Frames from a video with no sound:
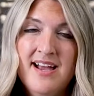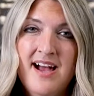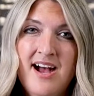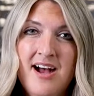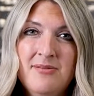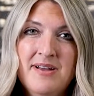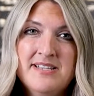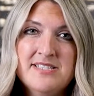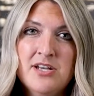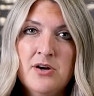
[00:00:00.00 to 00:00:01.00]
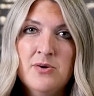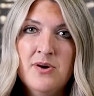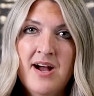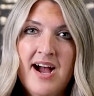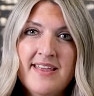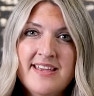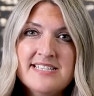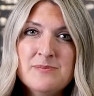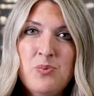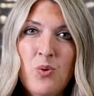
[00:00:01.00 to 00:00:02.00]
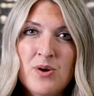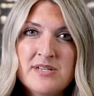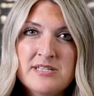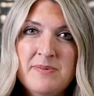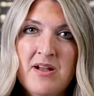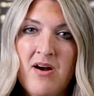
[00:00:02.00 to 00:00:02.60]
And so I think it's important to be